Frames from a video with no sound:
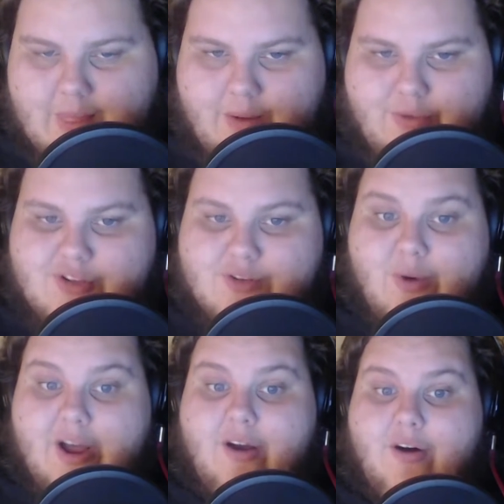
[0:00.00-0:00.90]
which is
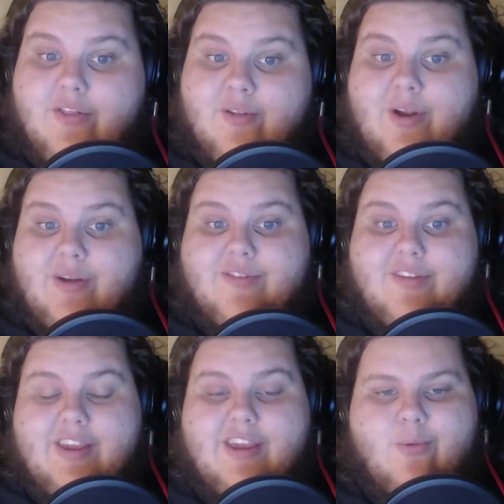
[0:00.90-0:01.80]
why all throughout
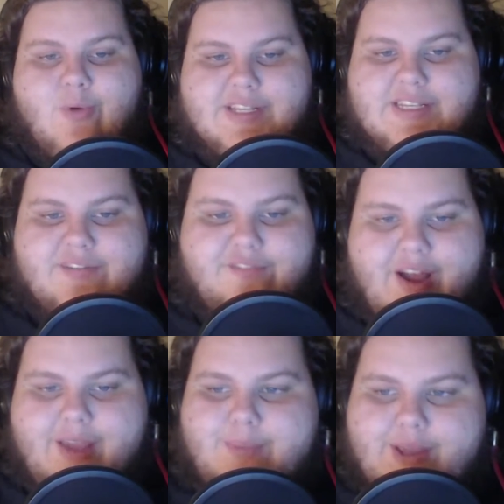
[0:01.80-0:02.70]
Z he wants to
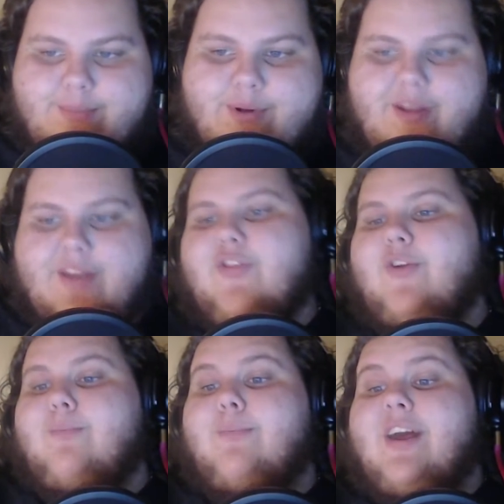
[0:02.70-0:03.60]
fight people at
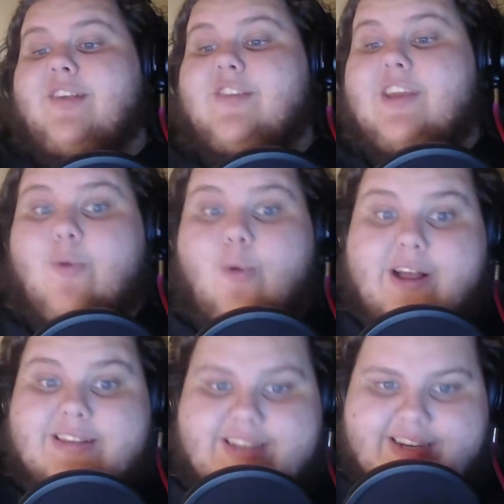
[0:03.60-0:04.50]
their best. He
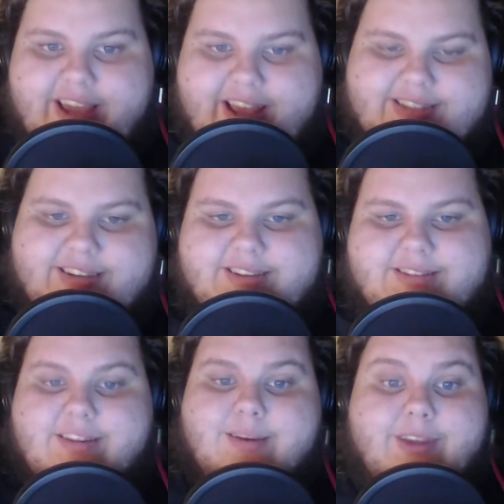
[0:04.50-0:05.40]
wants to test his
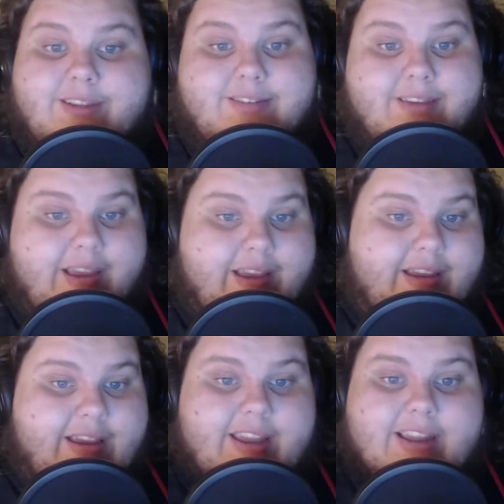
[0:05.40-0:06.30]
limits.
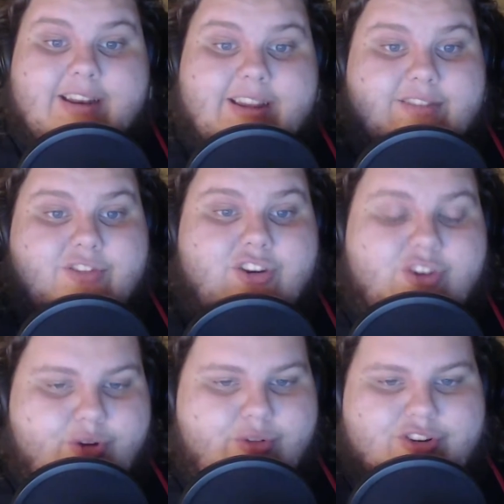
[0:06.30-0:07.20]
He needs to
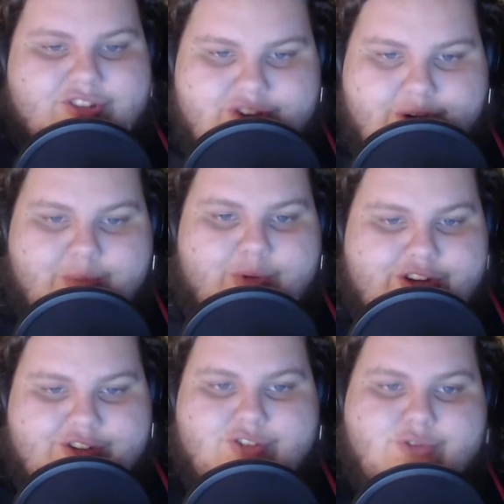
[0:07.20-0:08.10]
know there's
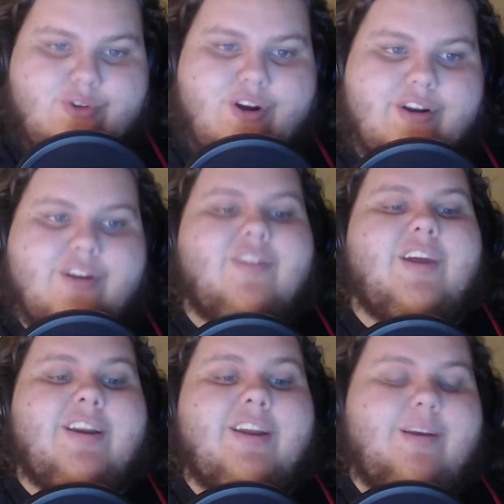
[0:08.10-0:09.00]
someone stronger than
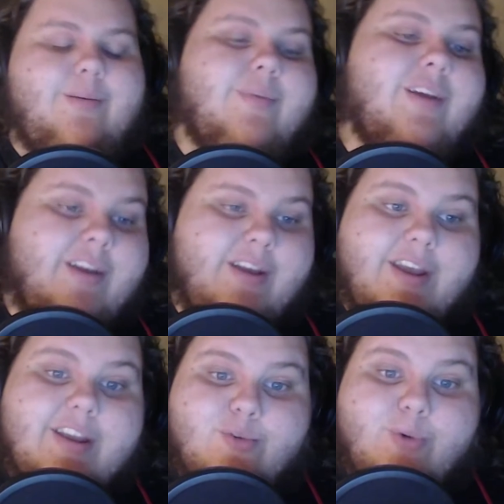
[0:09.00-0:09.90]
him.
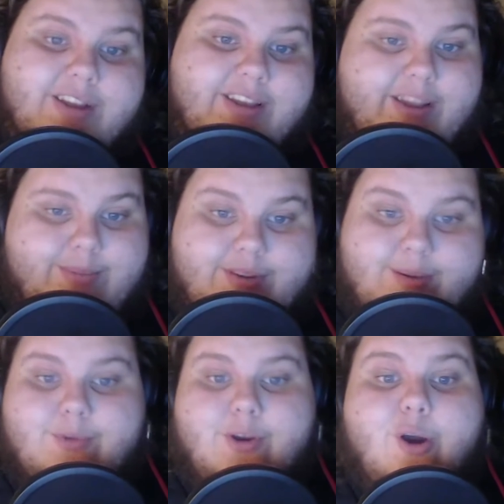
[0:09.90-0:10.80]
It's what keeps him
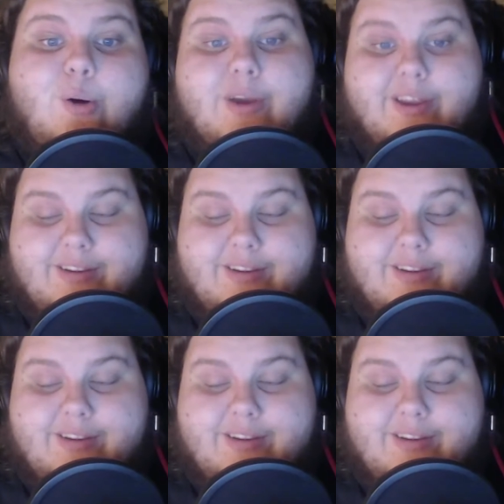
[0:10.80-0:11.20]
going.